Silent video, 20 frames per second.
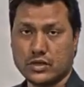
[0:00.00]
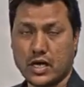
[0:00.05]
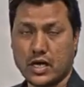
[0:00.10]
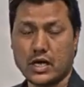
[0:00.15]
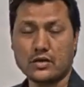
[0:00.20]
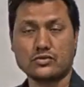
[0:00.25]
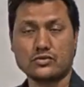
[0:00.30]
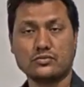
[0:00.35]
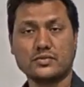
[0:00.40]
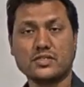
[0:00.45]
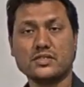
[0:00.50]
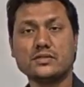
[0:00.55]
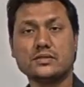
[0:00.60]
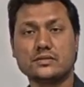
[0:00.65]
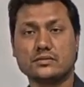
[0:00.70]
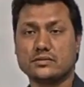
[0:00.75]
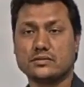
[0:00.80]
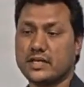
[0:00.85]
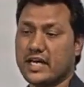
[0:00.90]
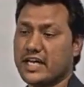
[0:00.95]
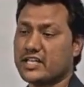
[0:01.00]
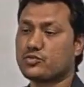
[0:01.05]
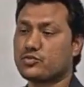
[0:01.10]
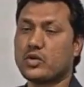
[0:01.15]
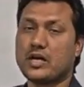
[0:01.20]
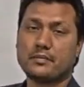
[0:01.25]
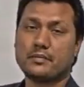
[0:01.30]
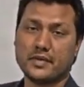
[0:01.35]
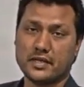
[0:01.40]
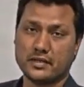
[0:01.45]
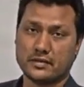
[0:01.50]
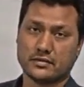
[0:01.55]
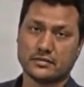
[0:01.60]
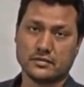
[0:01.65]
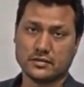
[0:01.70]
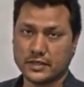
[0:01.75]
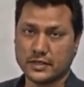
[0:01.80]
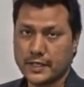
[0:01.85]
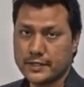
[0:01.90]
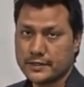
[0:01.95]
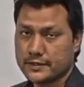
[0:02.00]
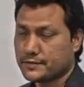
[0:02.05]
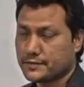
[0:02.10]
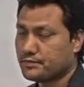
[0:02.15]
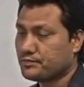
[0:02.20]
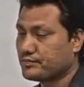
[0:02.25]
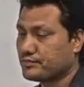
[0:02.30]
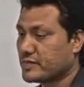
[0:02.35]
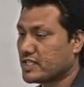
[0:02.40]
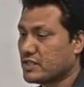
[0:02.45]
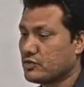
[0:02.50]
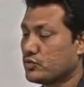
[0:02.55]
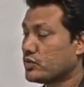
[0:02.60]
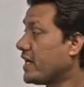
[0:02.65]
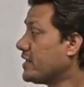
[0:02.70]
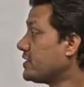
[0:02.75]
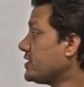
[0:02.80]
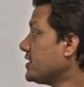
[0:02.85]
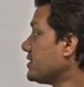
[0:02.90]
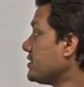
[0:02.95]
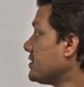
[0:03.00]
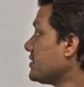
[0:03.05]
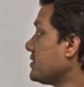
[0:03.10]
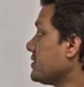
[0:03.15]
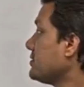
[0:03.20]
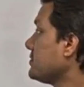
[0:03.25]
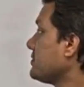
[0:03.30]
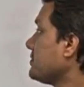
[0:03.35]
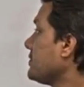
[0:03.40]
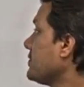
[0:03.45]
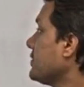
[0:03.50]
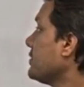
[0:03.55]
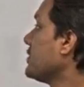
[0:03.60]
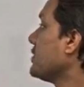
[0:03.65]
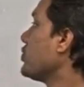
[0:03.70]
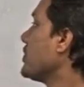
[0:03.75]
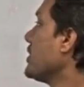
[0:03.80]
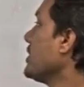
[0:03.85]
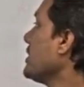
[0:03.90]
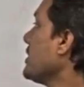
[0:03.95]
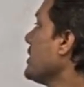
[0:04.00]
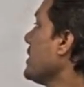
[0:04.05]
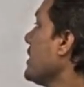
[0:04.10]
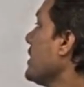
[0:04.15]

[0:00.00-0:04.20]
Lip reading: R2 means xy plane, right. You write it this way,